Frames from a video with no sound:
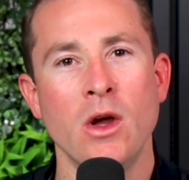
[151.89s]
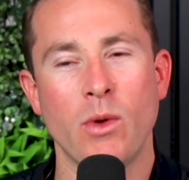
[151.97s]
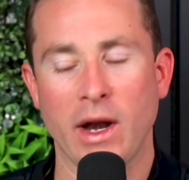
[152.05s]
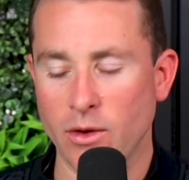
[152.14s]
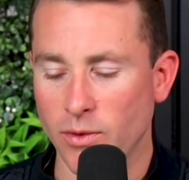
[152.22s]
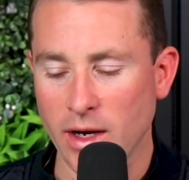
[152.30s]

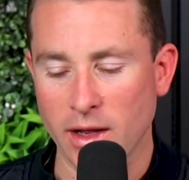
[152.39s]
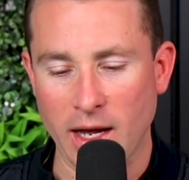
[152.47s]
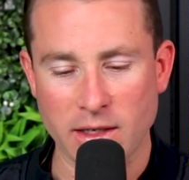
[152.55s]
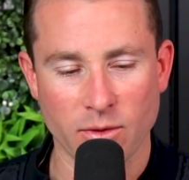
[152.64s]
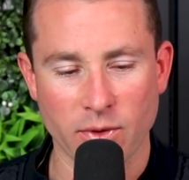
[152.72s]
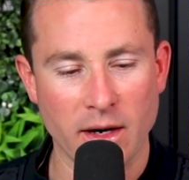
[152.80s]
When in
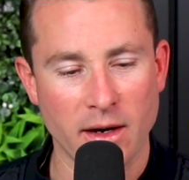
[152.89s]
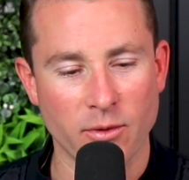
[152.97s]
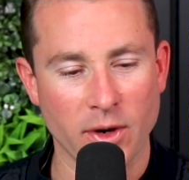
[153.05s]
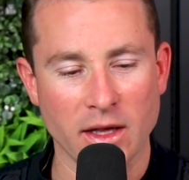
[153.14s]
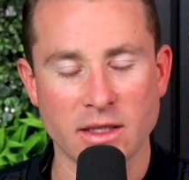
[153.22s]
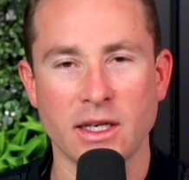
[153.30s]

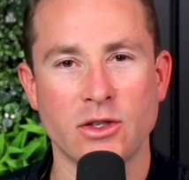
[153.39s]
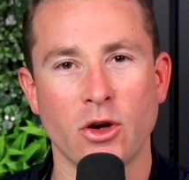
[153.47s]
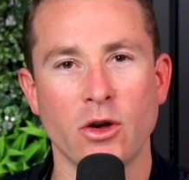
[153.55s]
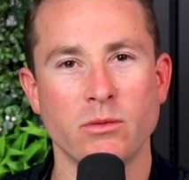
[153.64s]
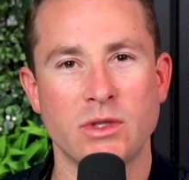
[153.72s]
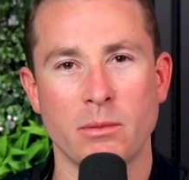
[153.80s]
realistic
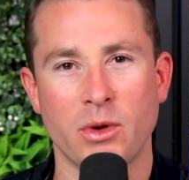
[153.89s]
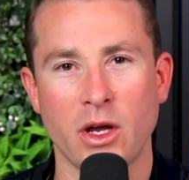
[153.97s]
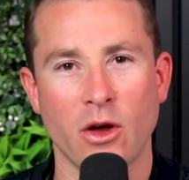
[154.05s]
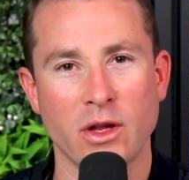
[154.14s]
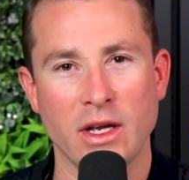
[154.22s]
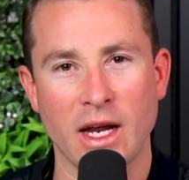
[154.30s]
terms, somebody
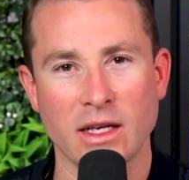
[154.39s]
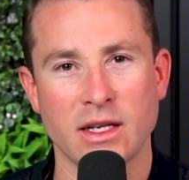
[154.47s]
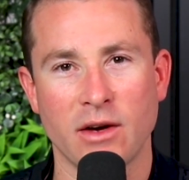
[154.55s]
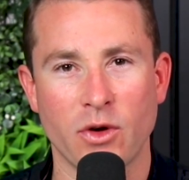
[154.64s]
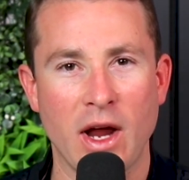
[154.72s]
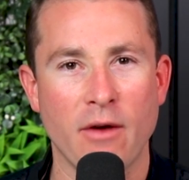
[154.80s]
only does it
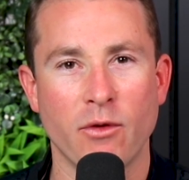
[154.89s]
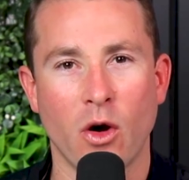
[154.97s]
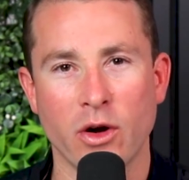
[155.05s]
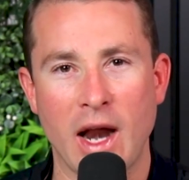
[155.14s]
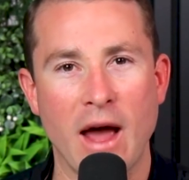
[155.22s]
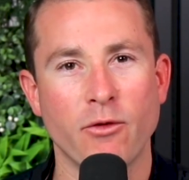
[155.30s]

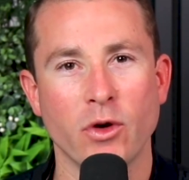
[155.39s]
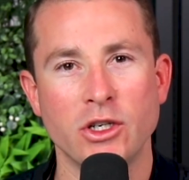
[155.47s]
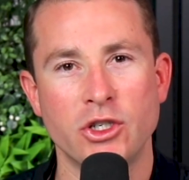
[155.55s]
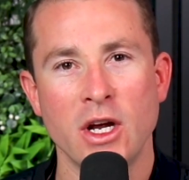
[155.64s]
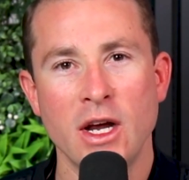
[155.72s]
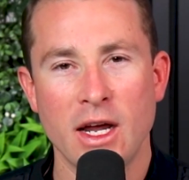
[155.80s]
on an
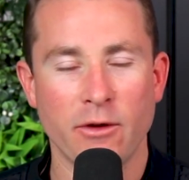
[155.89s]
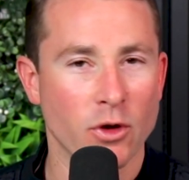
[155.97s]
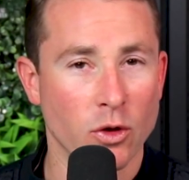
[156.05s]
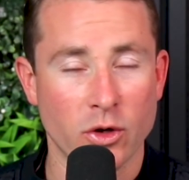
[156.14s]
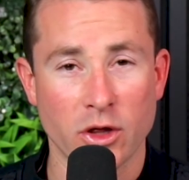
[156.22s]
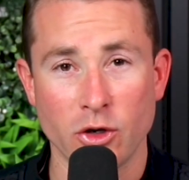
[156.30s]
average, if you
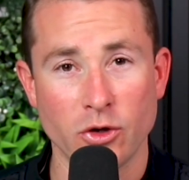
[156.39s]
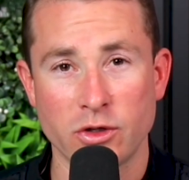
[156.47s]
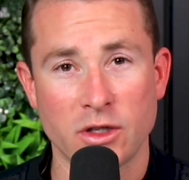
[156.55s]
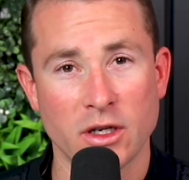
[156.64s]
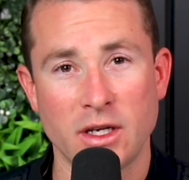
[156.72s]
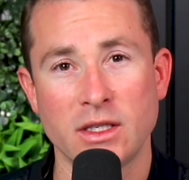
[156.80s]
look at the new
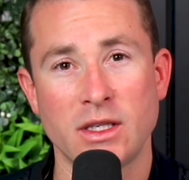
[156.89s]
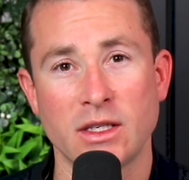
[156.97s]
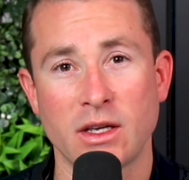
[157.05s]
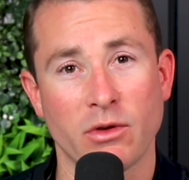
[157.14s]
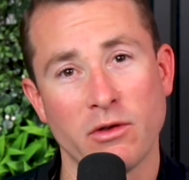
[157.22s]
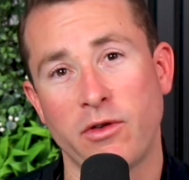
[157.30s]
statistics,
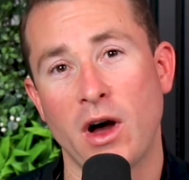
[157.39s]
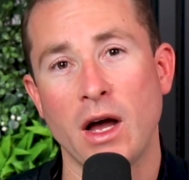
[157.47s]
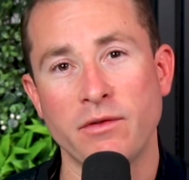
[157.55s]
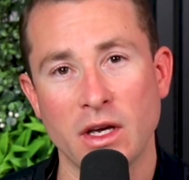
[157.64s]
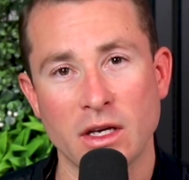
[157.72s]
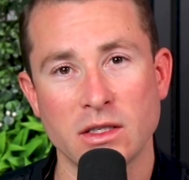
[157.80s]
every
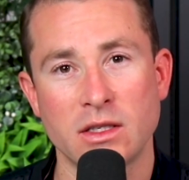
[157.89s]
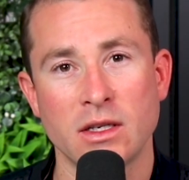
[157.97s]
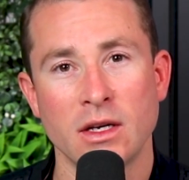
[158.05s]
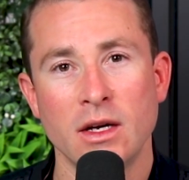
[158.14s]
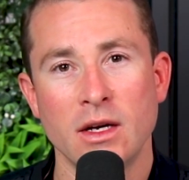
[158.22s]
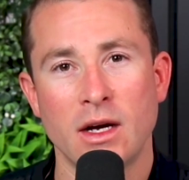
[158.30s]
5 years
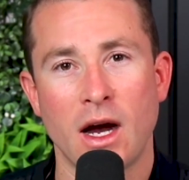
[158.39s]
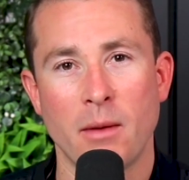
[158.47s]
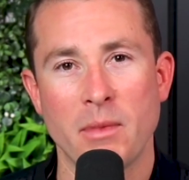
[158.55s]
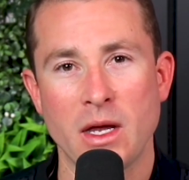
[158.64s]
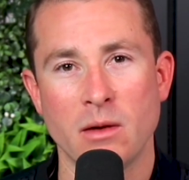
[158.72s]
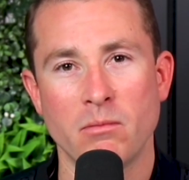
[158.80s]

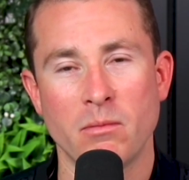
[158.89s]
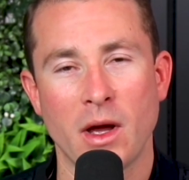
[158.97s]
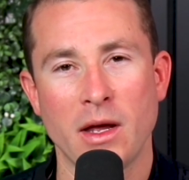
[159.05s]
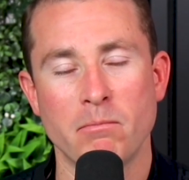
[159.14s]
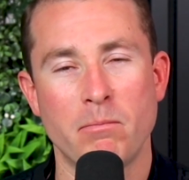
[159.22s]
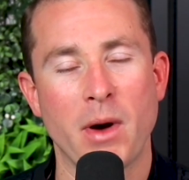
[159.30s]
in
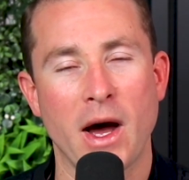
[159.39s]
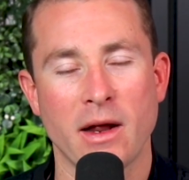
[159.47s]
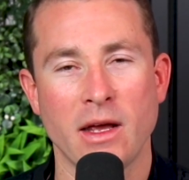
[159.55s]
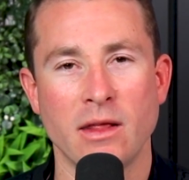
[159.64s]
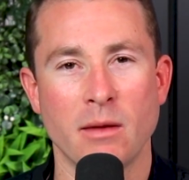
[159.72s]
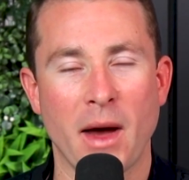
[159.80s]

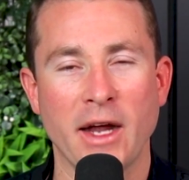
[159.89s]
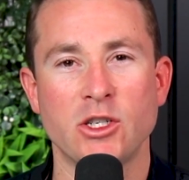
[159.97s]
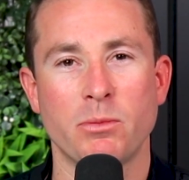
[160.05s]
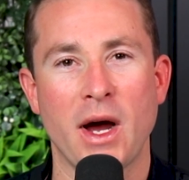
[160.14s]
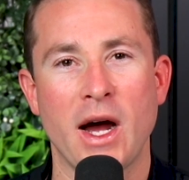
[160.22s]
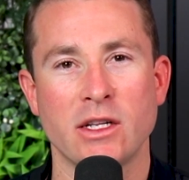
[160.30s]
the major
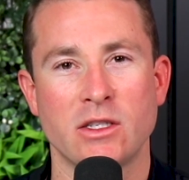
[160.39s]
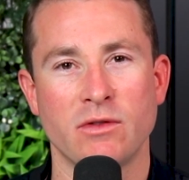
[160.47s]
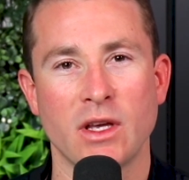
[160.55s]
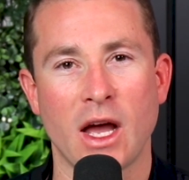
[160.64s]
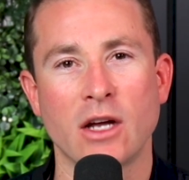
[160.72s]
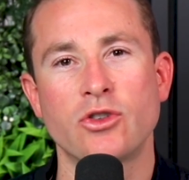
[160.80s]
parts of the
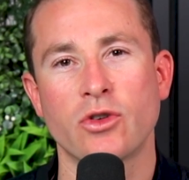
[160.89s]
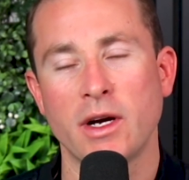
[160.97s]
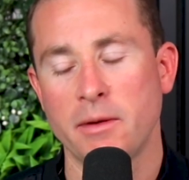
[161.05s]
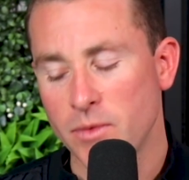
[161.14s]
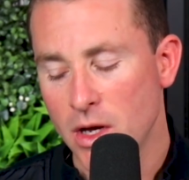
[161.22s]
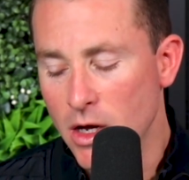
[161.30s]

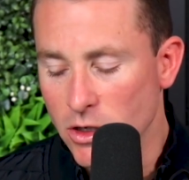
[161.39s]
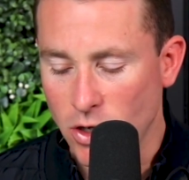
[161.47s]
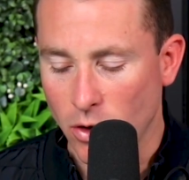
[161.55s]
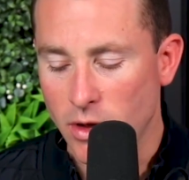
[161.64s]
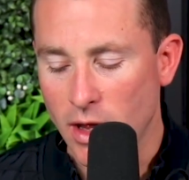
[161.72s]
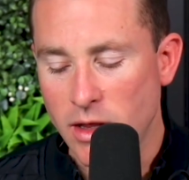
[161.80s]
country.
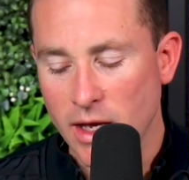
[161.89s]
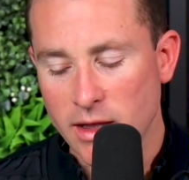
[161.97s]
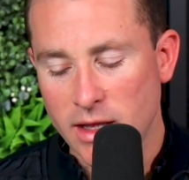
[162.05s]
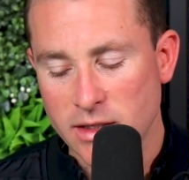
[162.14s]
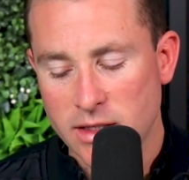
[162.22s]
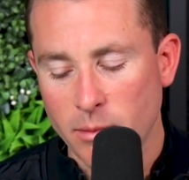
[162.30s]
So
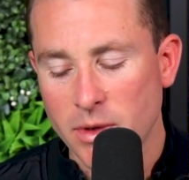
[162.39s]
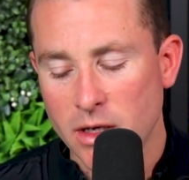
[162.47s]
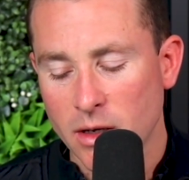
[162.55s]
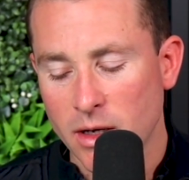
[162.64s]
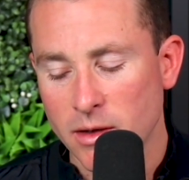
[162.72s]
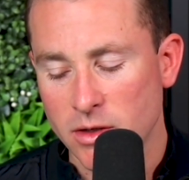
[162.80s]
that's something
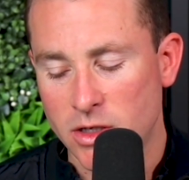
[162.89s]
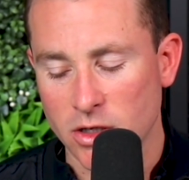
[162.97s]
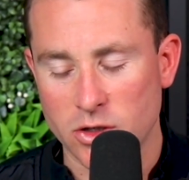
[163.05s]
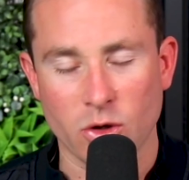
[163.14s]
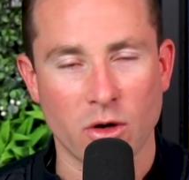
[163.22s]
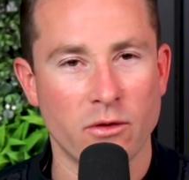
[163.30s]
to
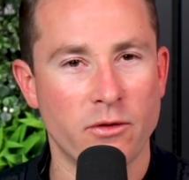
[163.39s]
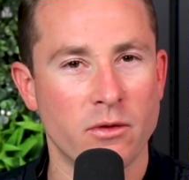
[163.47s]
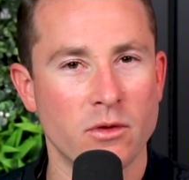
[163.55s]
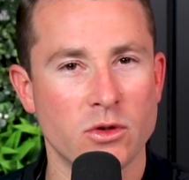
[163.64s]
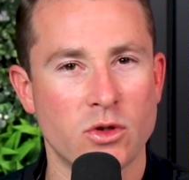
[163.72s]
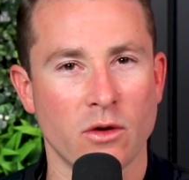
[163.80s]
sort
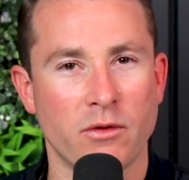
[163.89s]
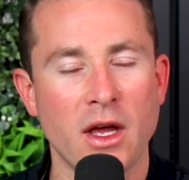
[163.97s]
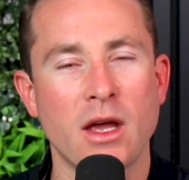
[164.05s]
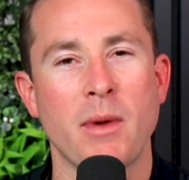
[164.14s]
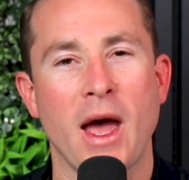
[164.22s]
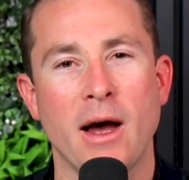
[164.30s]
of
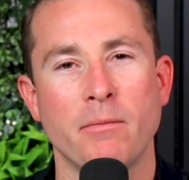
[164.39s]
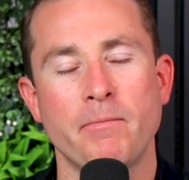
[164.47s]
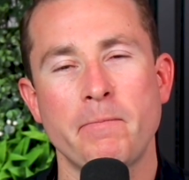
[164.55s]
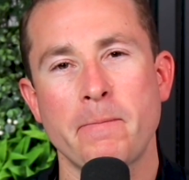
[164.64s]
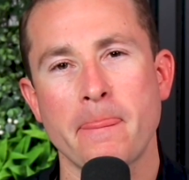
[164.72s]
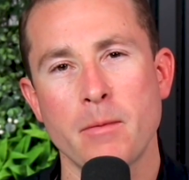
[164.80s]
think about,
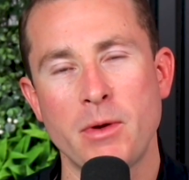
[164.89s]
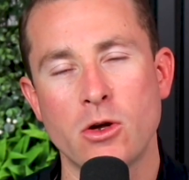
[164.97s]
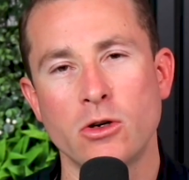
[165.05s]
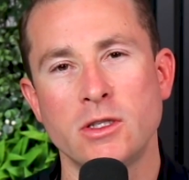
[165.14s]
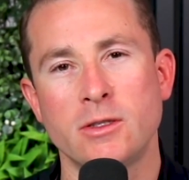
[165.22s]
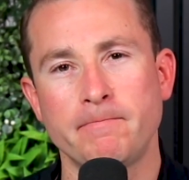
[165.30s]

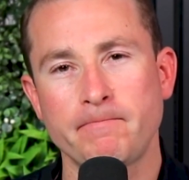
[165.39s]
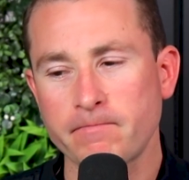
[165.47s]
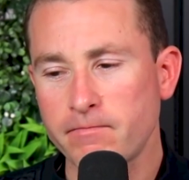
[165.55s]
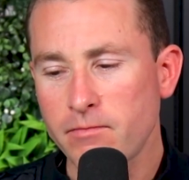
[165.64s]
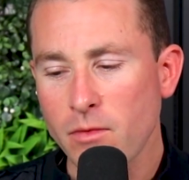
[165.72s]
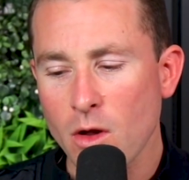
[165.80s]
because
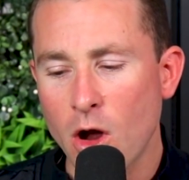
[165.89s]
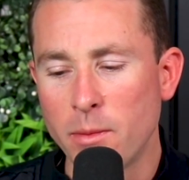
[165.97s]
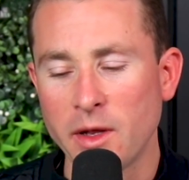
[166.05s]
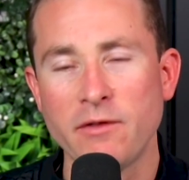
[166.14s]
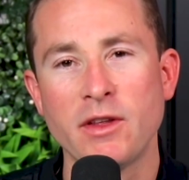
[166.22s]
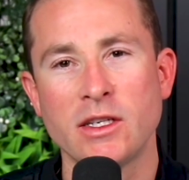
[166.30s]
I
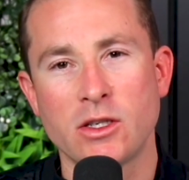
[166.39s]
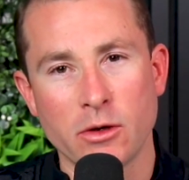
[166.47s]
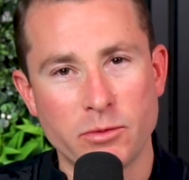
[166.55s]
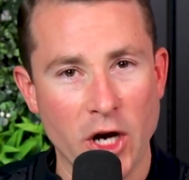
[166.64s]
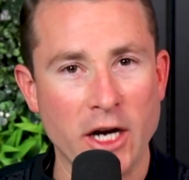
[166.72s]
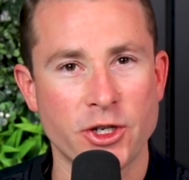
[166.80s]
believe there's
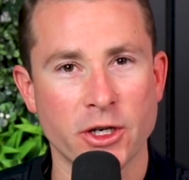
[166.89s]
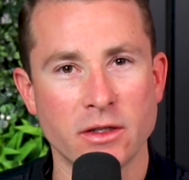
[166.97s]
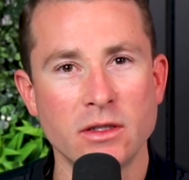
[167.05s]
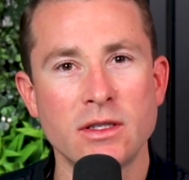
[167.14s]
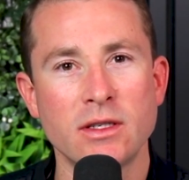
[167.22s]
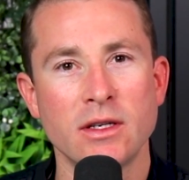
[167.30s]

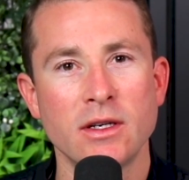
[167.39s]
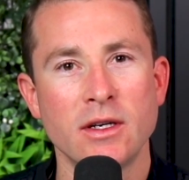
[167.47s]
objections